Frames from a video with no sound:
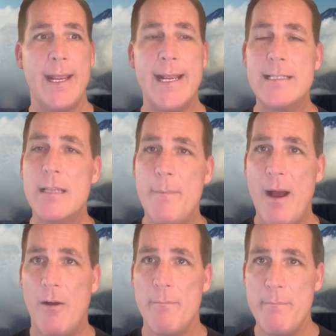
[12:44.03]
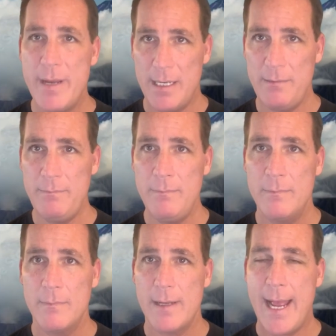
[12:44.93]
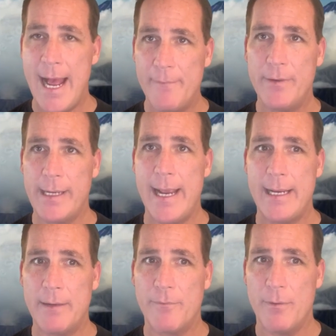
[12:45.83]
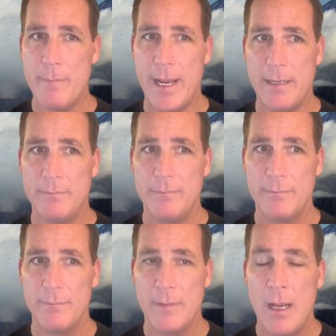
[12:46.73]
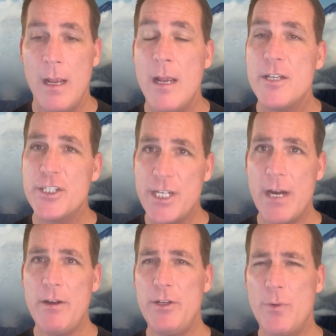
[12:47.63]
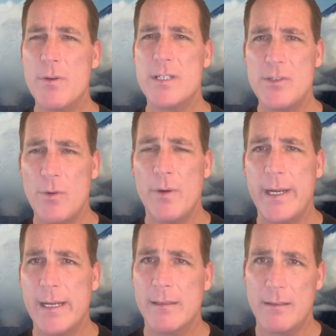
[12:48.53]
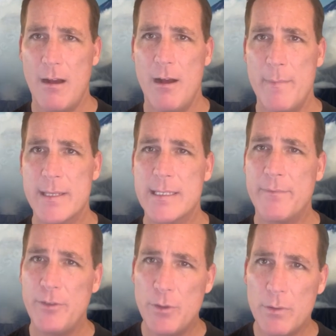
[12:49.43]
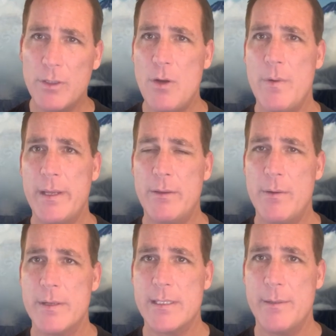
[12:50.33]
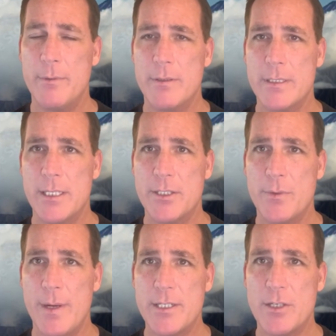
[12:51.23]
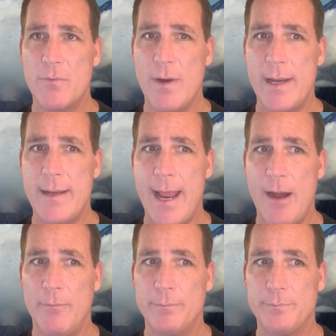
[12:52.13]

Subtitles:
It's about men advocating for men. Share your story in the comments if you're going through a similar situation right now.